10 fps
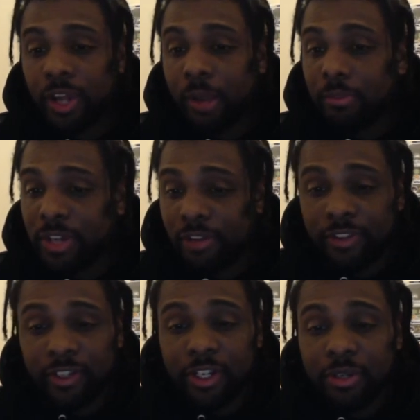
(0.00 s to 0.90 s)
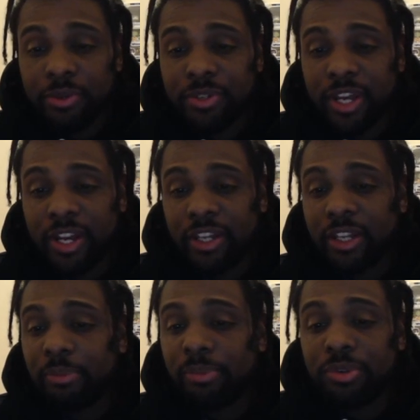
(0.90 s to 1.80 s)
I'm definitely going to use that. I get a
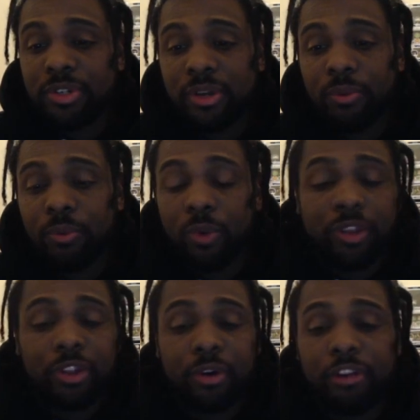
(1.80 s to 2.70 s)
boost at 130